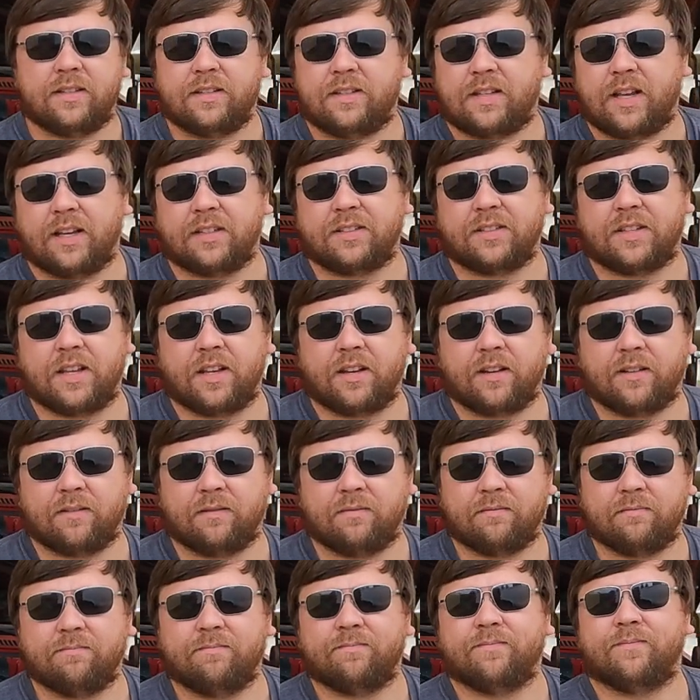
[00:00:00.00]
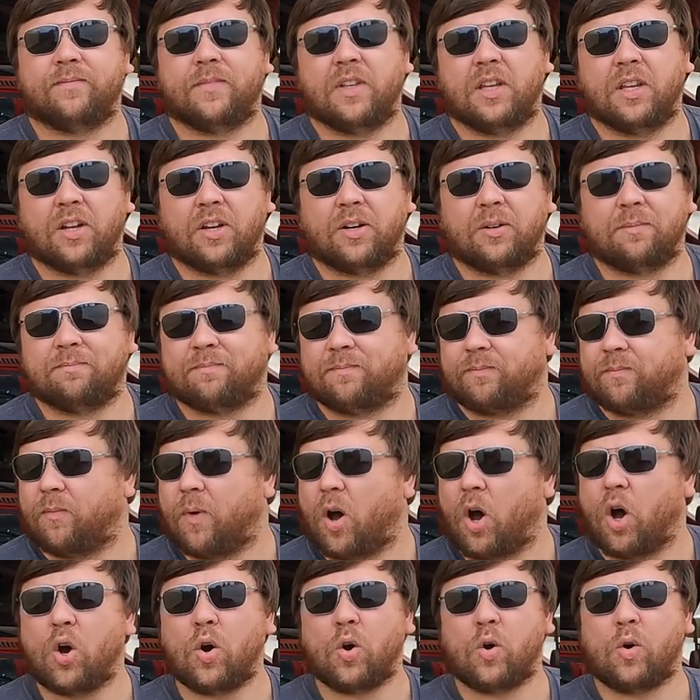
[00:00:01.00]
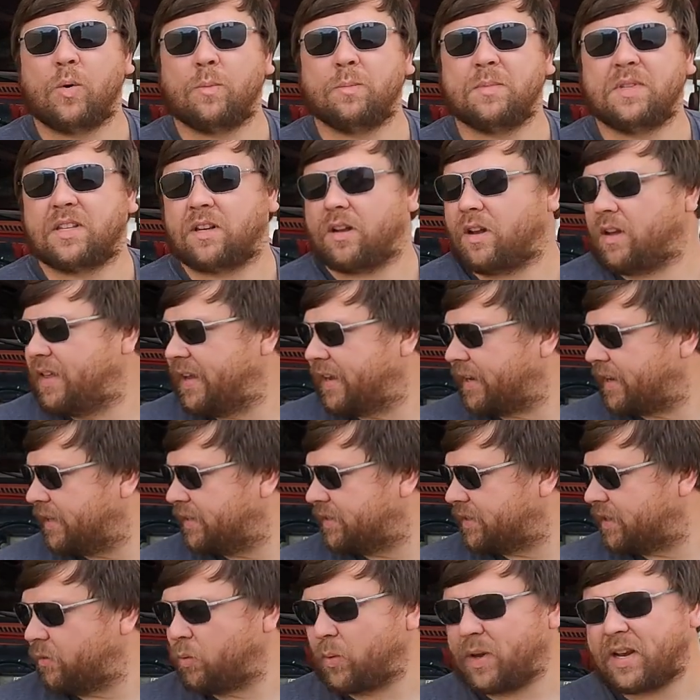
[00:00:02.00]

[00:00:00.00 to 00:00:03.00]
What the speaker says: testing, ohms and all that kind of stuff.